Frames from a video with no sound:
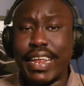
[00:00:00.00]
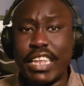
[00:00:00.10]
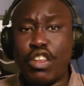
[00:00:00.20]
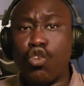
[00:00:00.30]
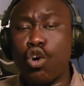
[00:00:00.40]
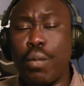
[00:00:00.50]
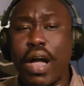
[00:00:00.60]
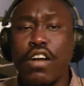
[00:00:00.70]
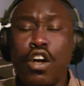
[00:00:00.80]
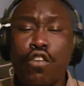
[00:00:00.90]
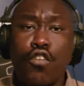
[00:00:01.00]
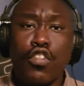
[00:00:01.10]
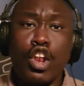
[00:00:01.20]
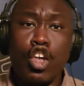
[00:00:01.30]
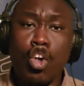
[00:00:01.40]
elite quarterback for
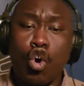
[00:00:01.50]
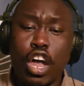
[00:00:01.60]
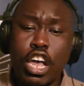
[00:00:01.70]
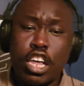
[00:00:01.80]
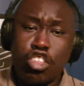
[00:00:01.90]
the New York